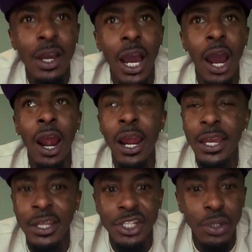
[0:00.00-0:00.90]
All
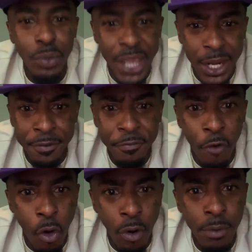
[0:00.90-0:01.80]
right, until we got
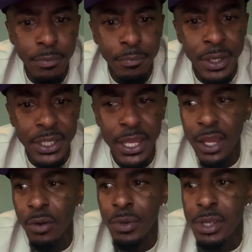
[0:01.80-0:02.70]
informed. But
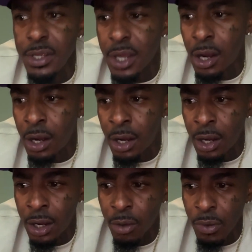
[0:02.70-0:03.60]
yeah, we
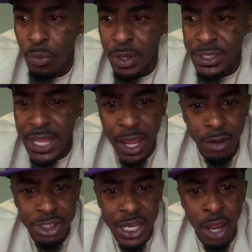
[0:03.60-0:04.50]
went
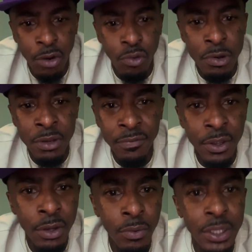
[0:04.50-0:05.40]
downtown
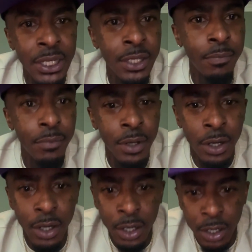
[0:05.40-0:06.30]
Greenville. We led them
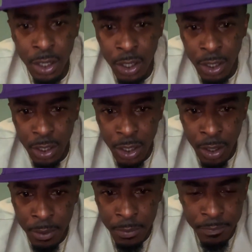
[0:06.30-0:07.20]

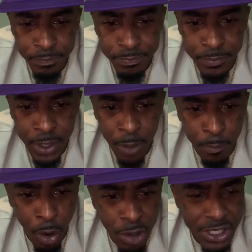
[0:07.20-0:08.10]
a
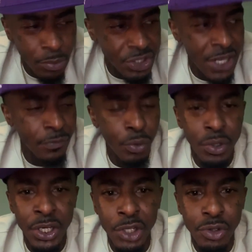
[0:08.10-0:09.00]
march. I want to say of
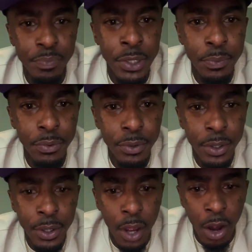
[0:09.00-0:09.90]
300 people.
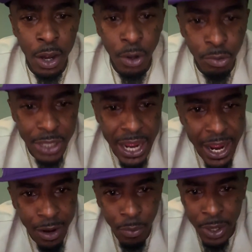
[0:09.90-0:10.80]
All right, on the
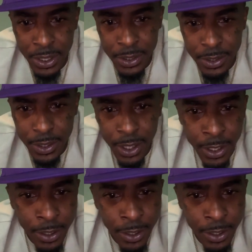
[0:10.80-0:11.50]
highway.